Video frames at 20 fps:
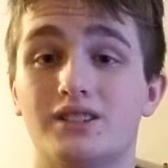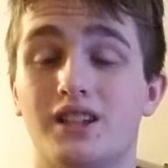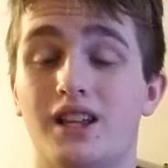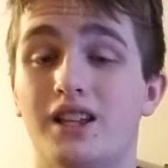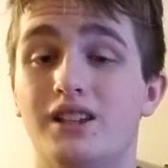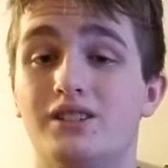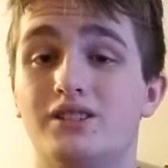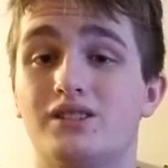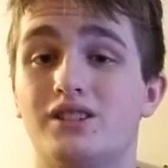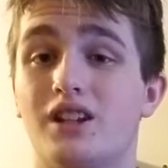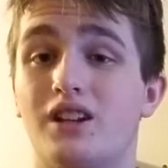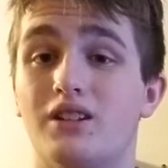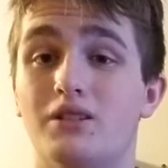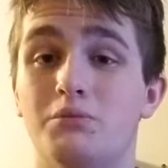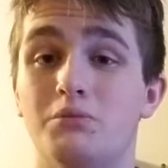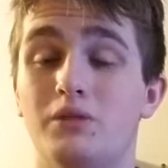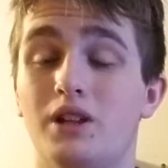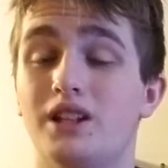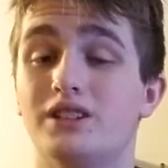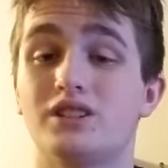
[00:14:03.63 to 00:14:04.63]
It's
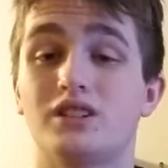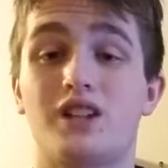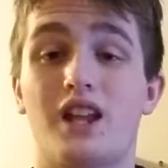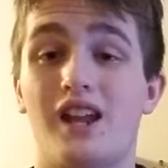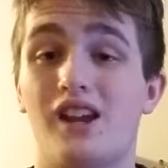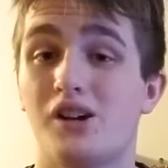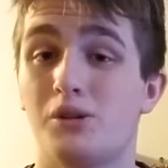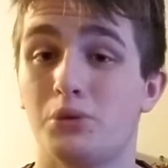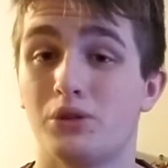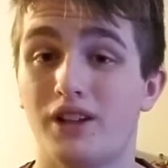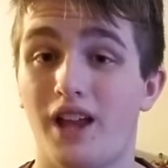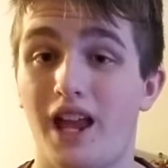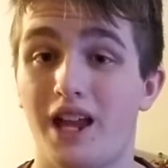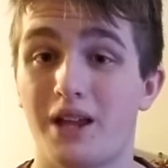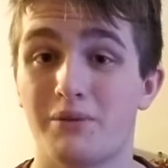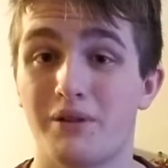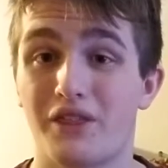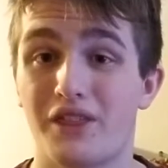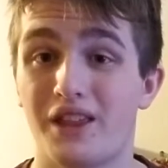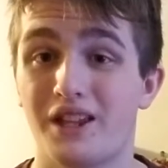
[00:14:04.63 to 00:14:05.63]
a terrible
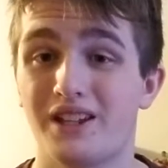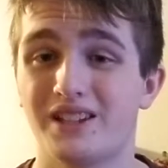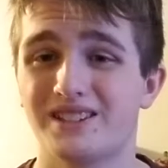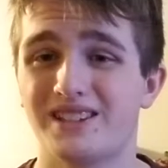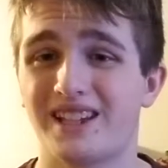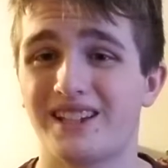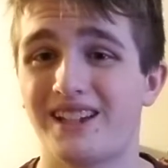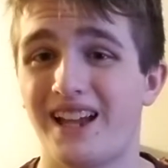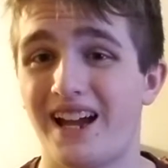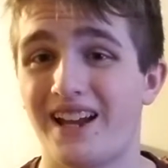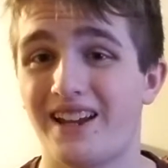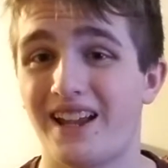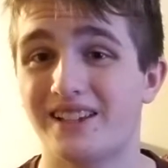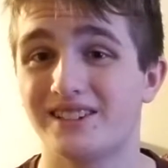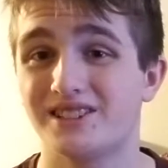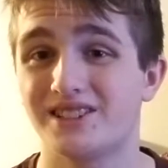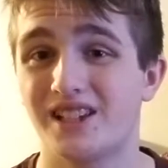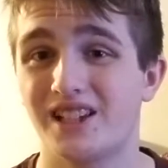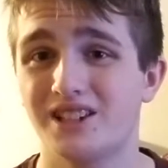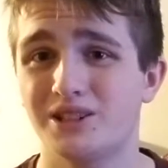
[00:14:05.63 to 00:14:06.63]
game. I think it's like 99
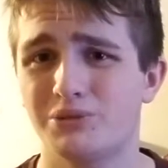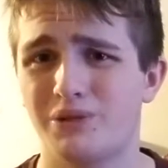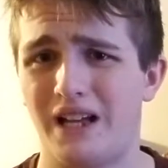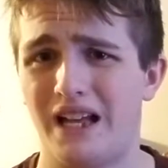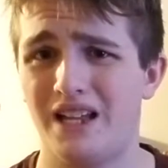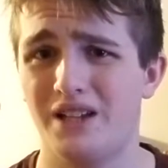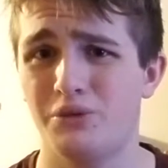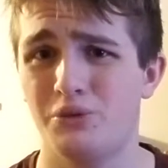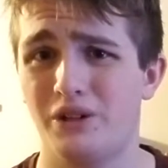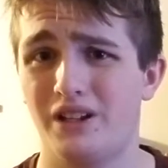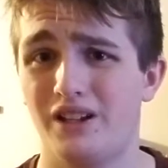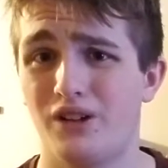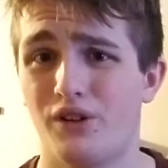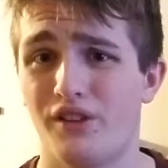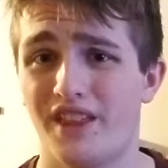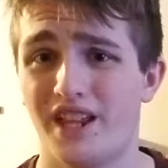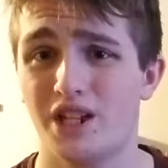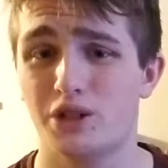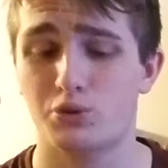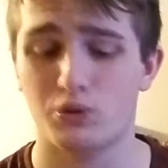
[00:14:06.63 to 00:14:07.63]
cents, but I really don't
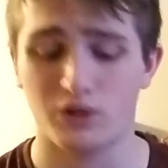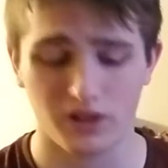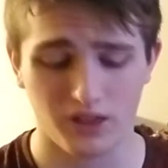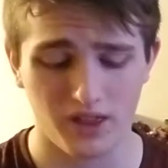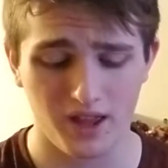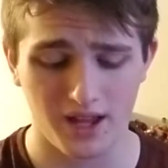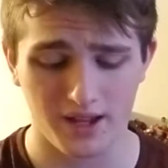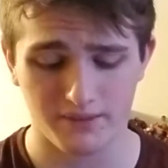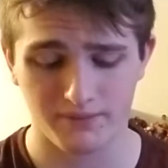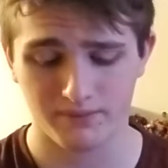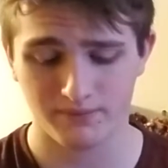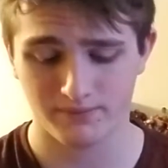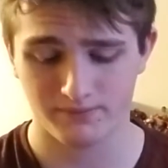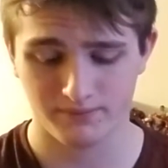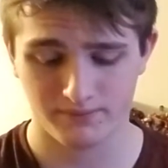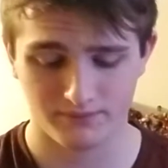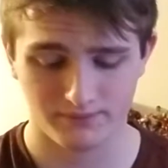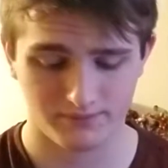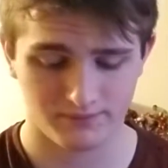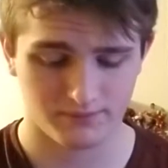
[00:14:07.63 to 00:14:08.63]
think it's worth that.
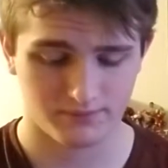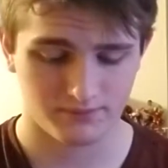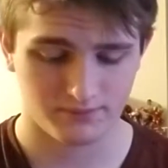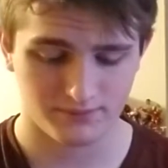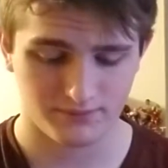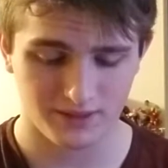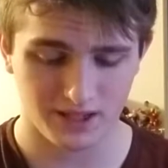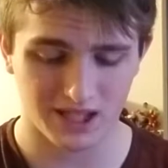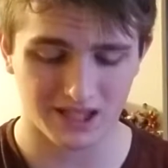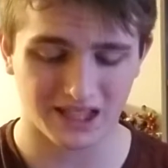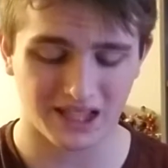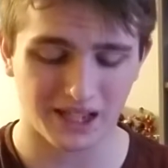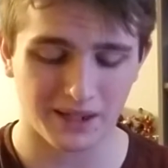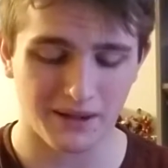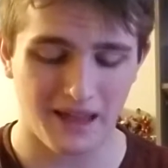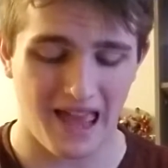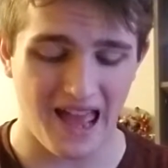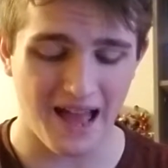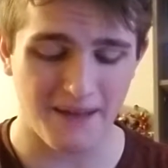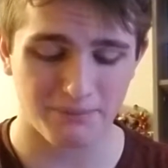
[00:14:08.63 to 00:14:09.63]
It's like an
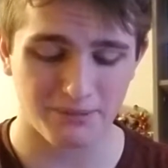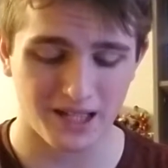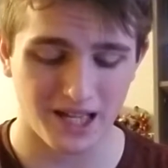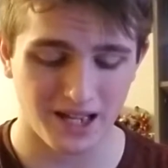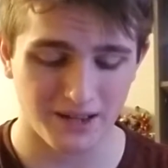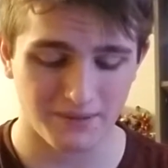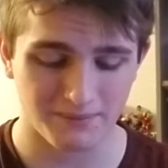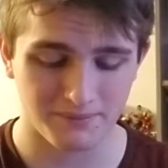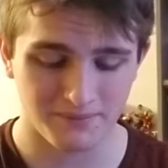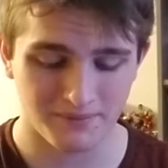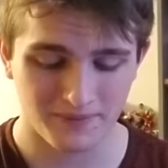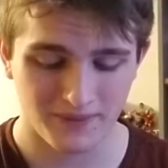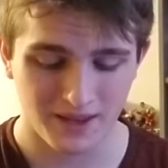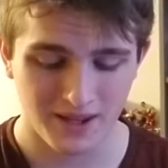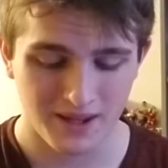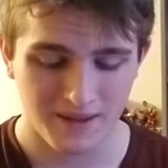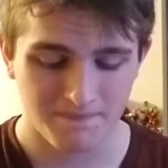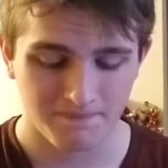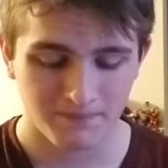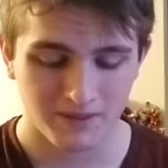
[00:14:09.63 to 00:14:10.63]
app game.
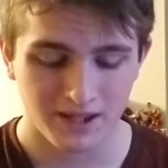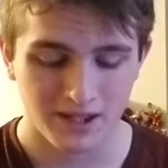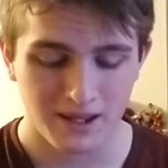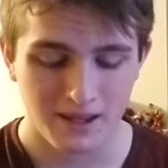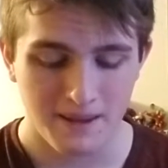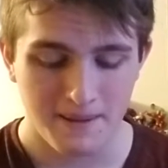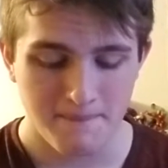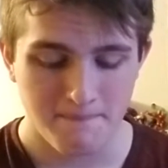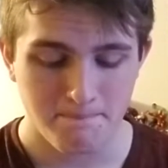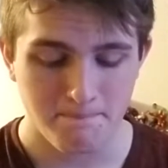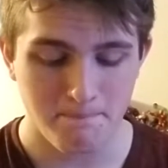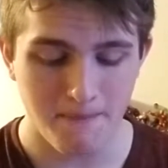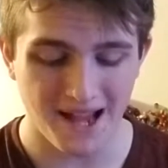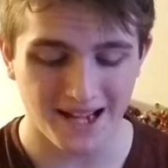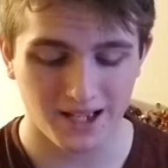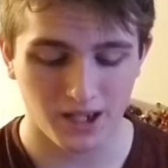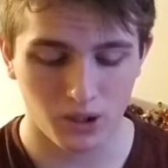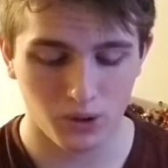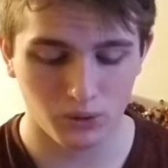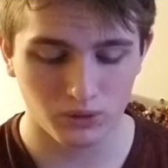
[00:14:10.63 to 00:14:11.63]

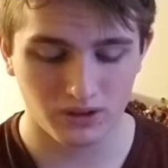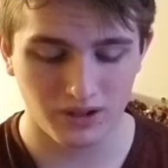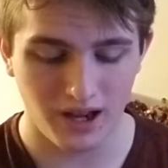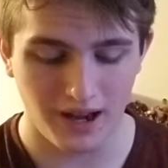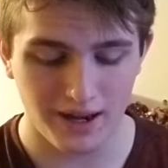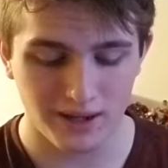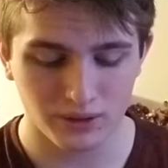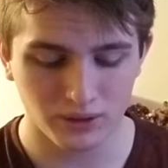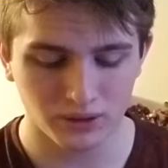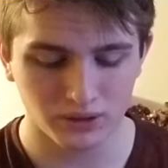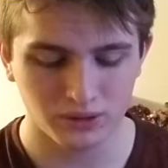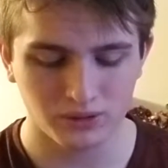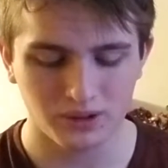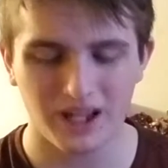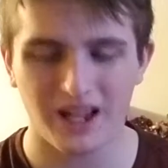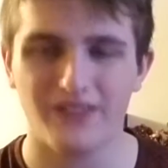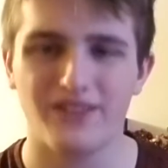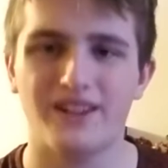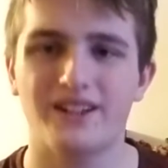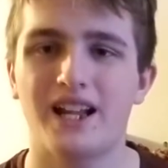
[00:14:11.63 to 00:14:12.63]
Neko Tales,
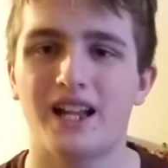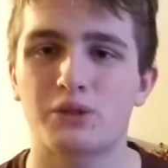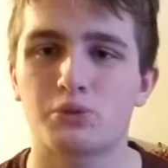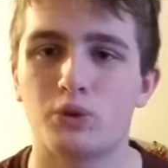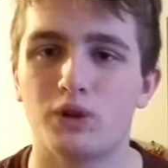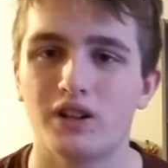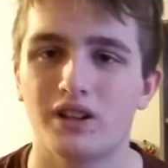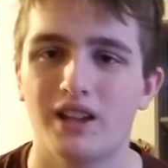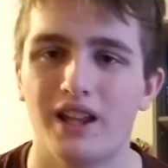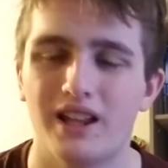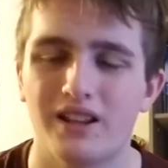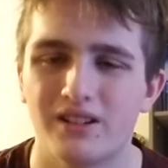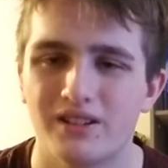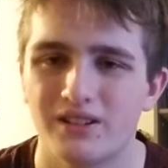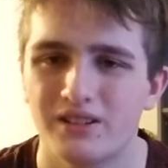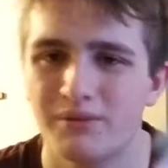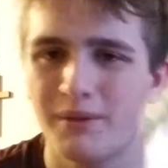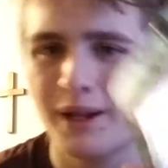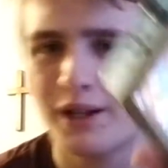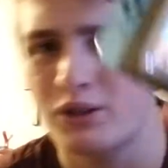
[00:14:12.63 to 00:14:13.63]
I think that's one.
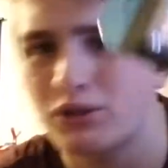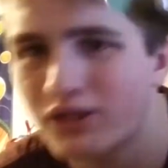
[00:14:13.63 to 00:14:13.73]
Neko